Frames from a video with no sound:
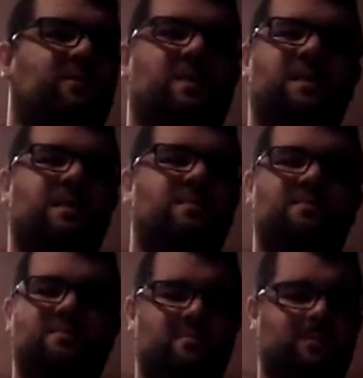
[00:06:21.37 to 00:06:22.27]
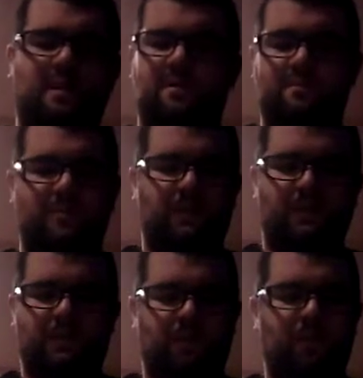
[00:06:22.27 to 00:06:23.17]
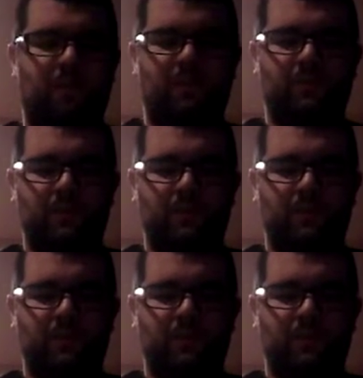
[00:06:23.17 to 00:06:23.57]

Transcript: really? No, that's terrible.